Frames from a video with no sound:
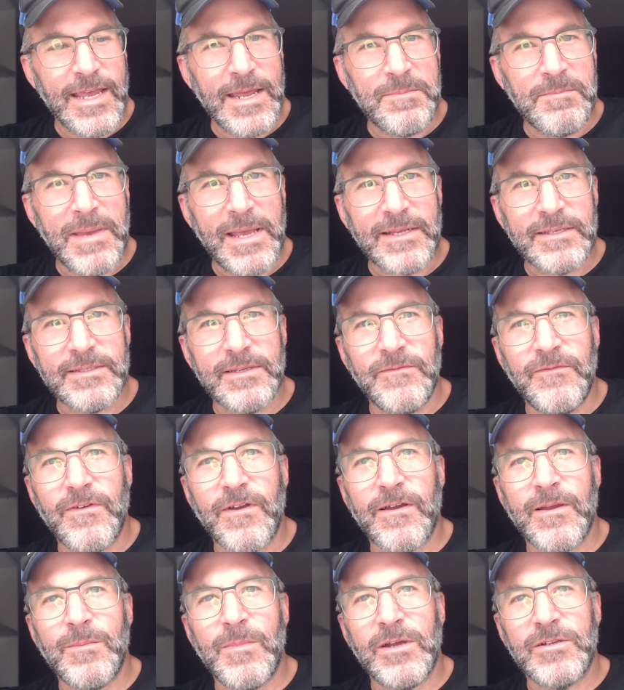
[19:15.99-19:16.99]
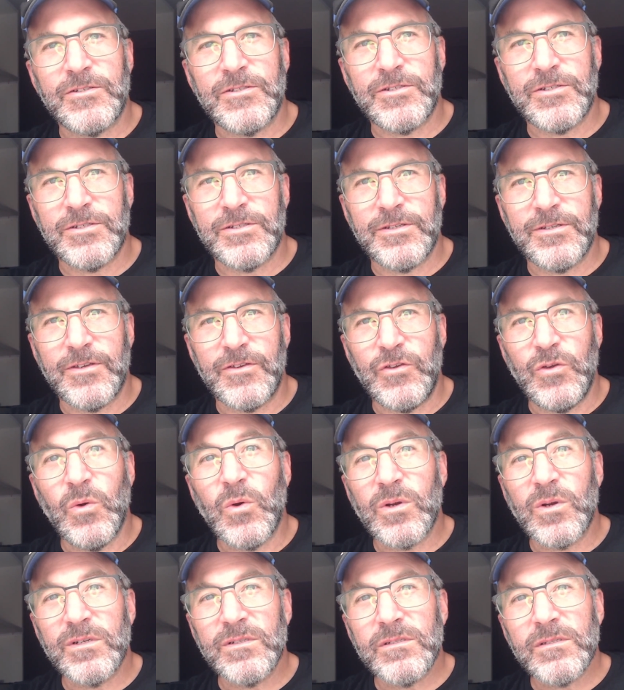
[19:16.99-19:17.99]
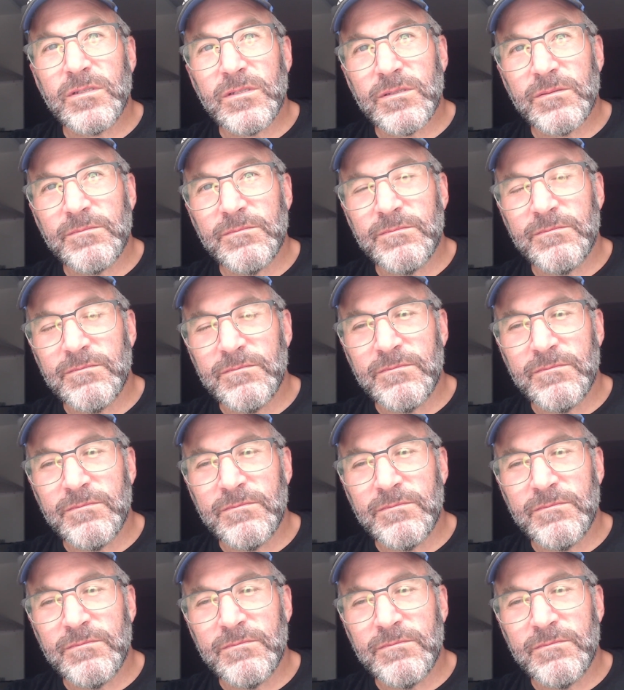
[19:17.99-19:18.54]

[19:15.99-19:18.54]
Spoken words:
and makes it very much yours.